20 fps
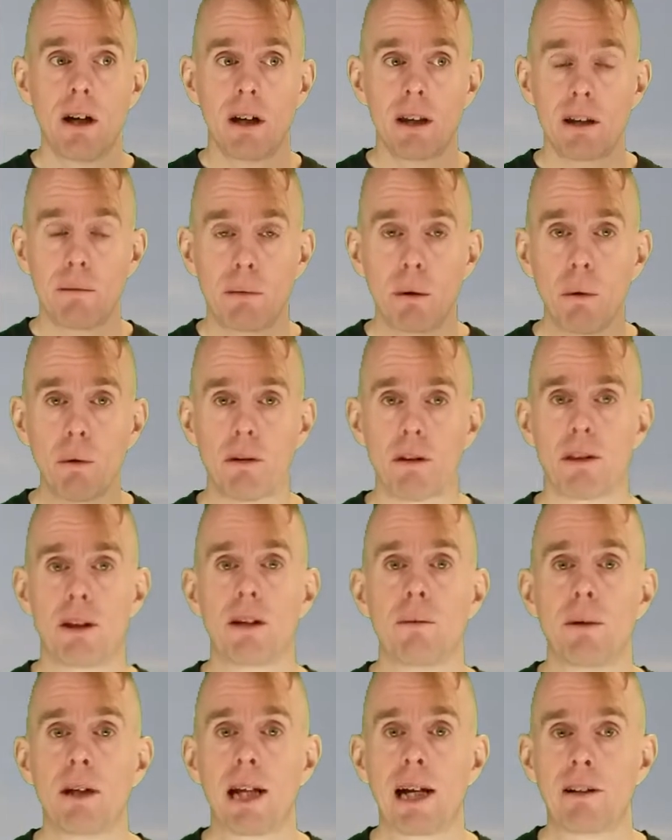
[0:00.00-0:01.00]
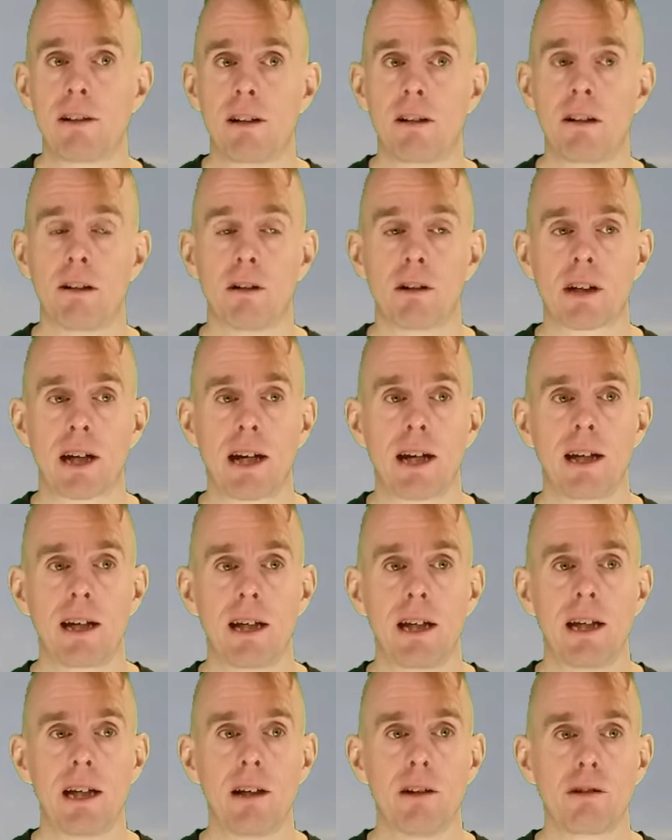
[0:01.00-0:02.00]
The important thing we now need to look at
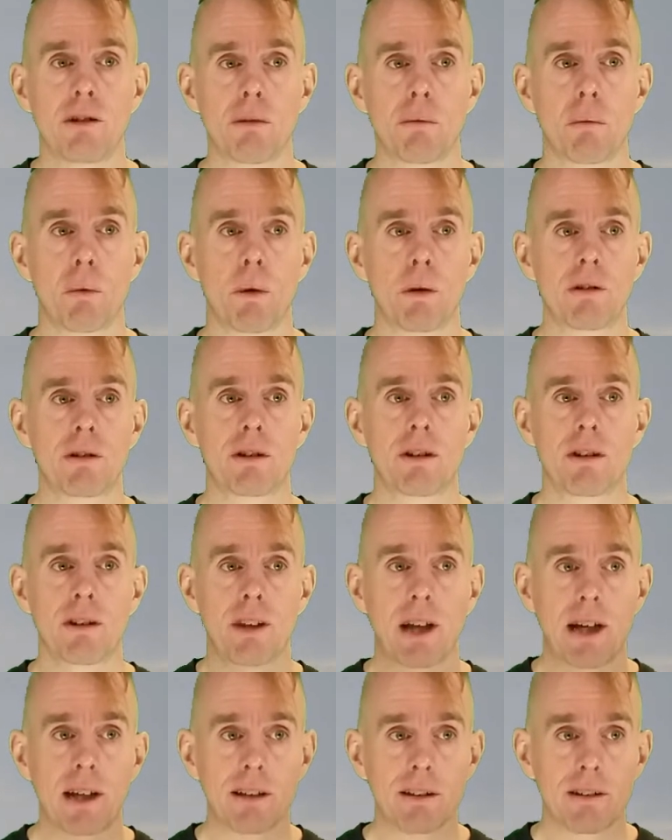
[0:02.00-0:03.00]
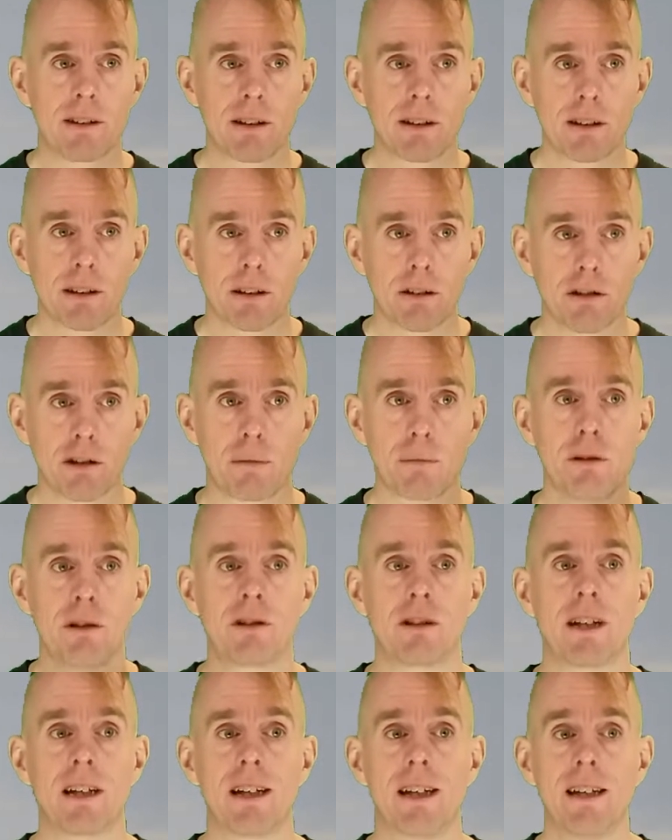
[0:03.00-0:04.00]
is what that
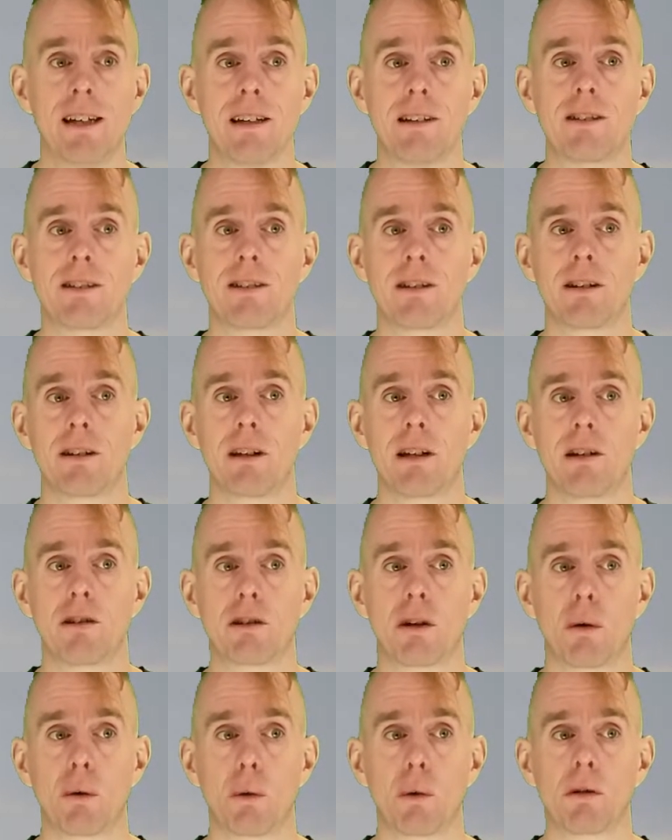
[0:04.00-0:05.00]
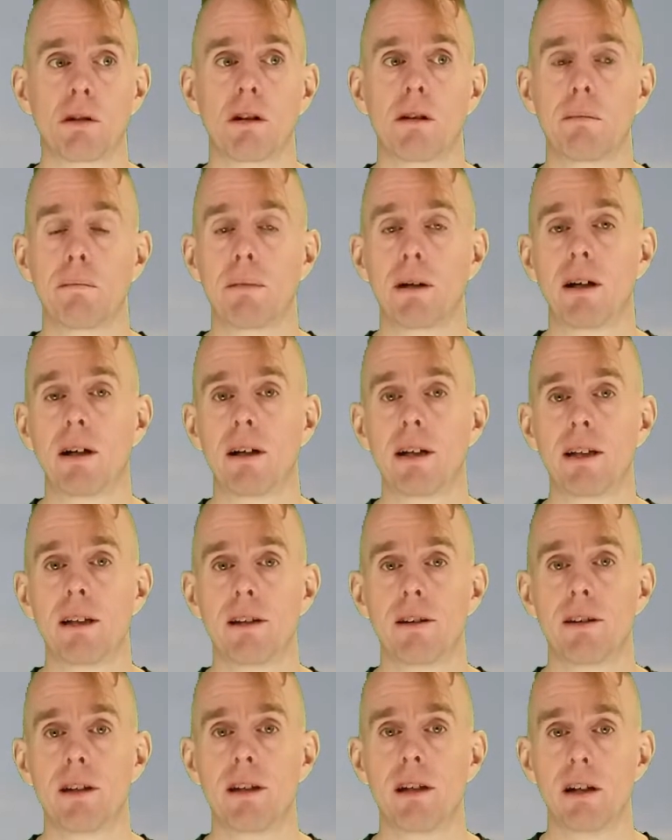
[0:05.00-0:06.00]
subroutine is that is called by
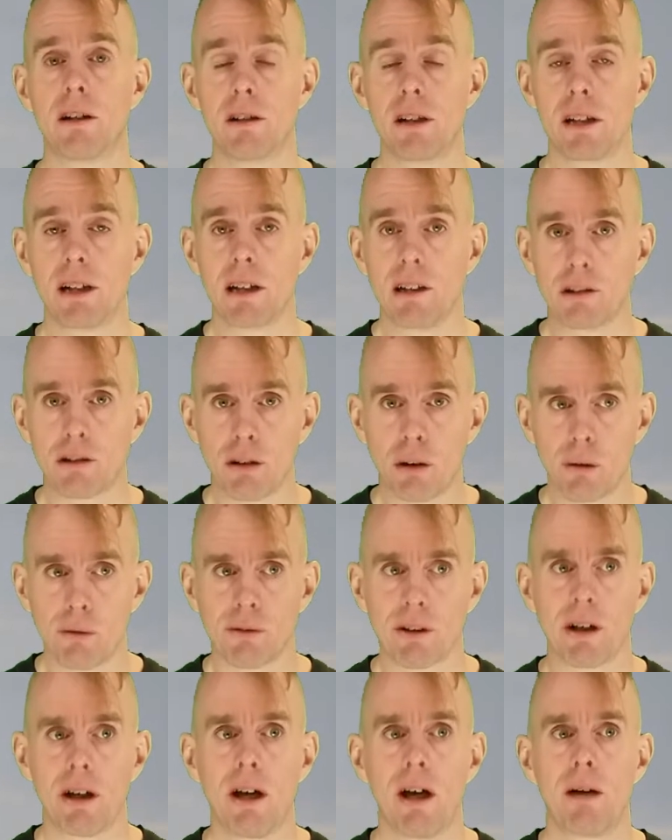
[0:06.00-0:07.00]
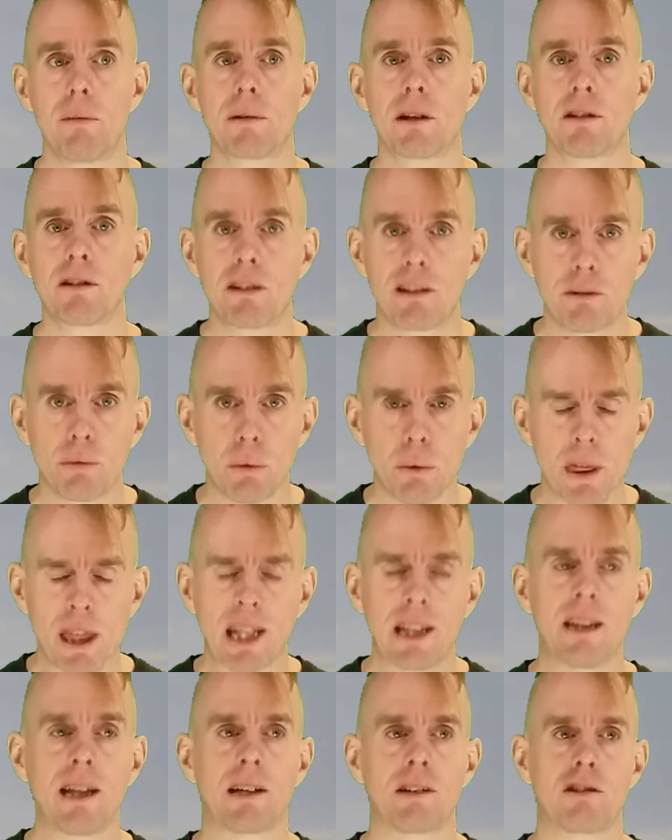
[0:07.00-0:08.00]
the ODE solver, because it is
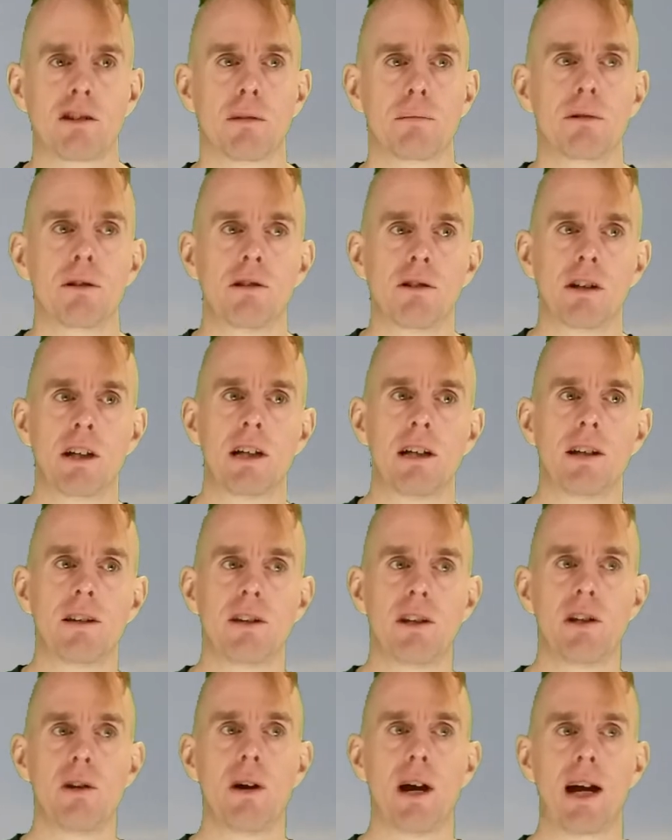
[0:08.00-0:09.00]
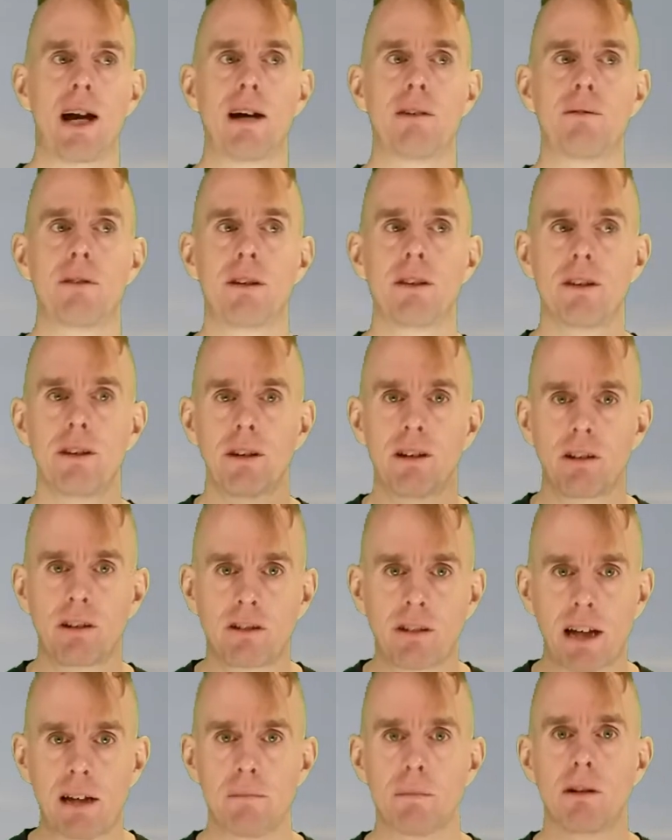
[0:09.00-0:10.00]
within that subroutine that you have the
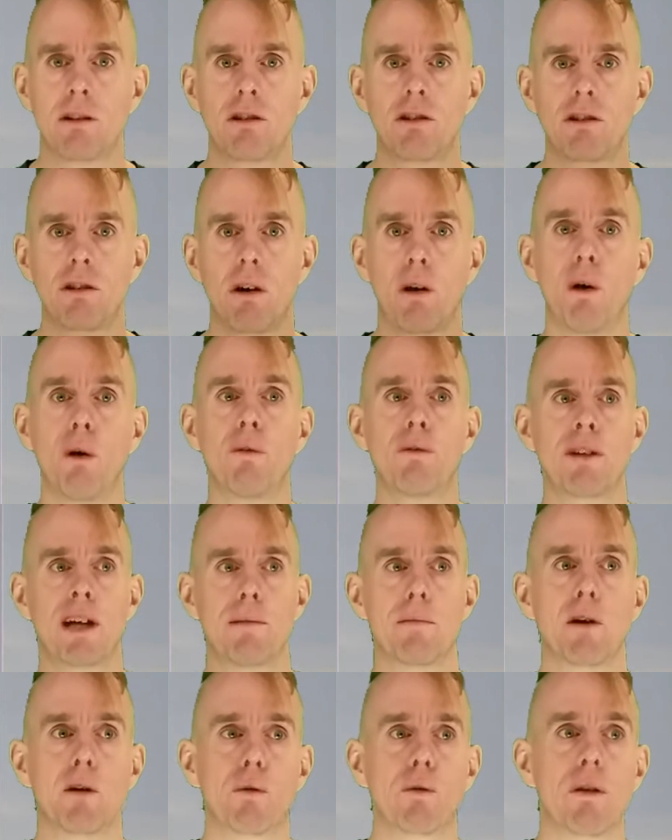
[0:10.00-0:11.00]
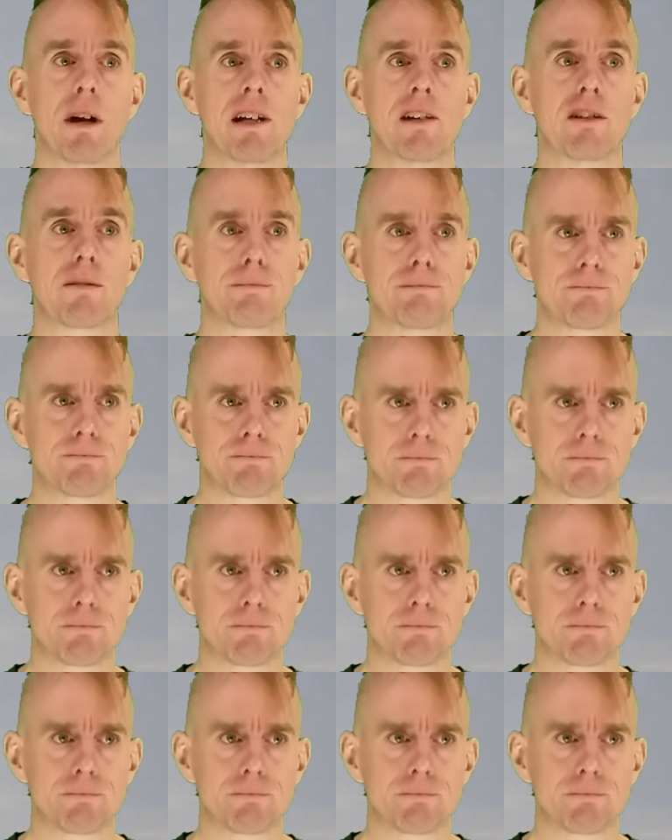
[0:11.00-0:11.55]
statements of chemical rate.